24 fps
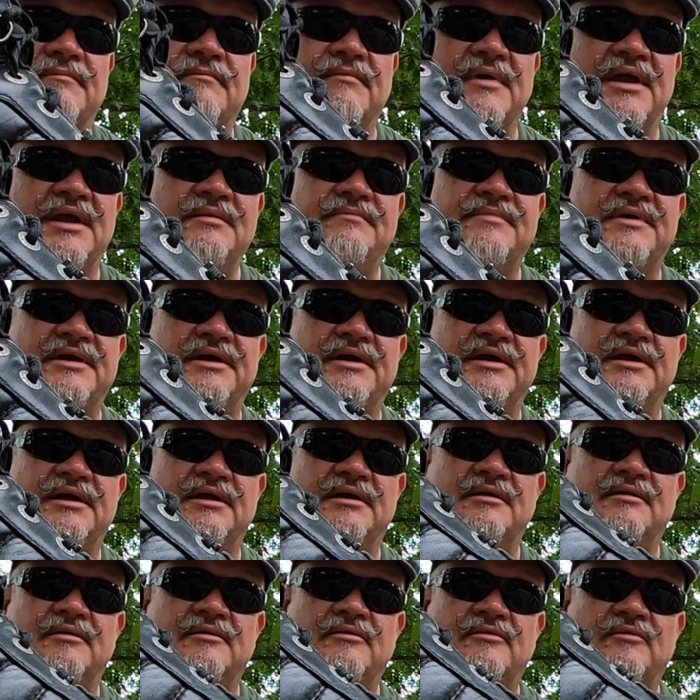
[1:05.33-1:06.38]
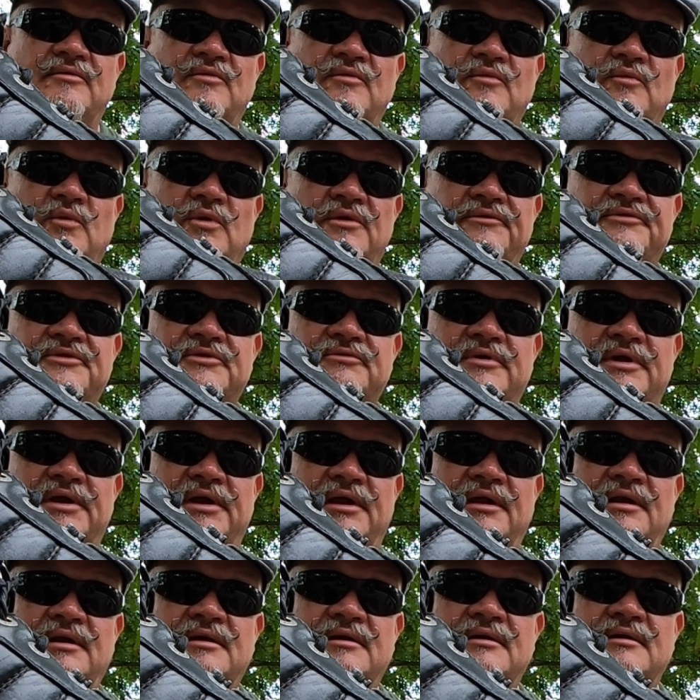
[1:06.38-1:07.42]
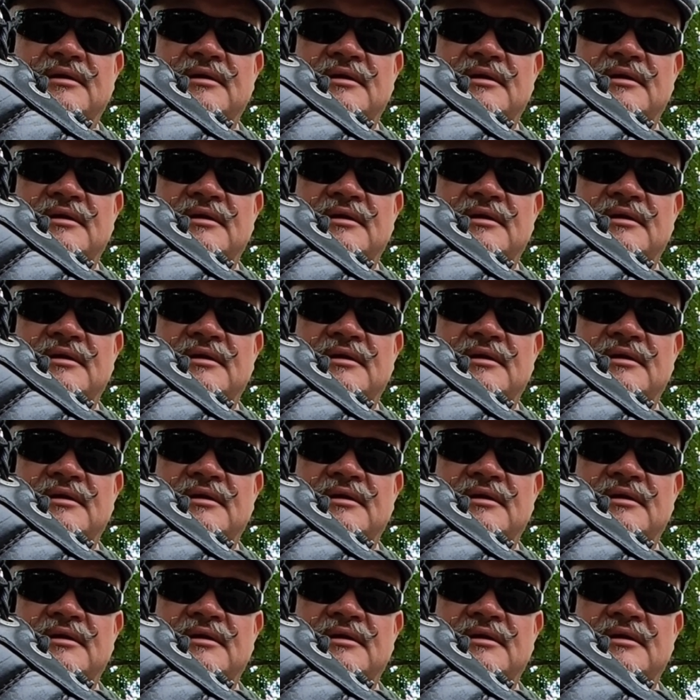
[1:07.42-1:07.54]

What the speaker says: made by Wolverine,